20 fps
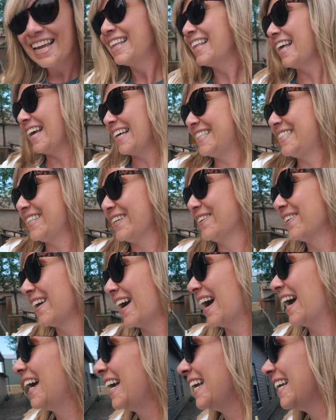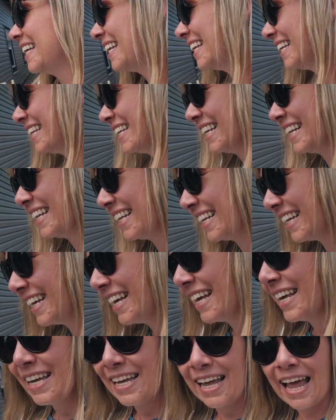that's all right.
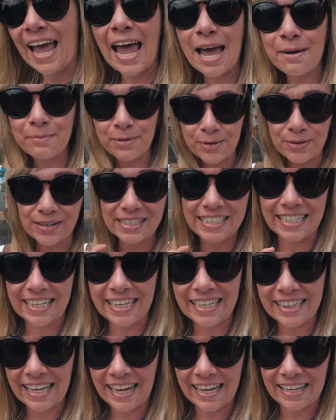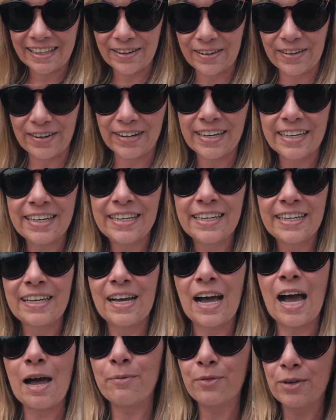Amber wasn't in there though.
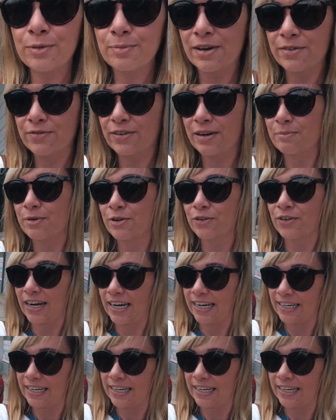I'm with my friend Maureen.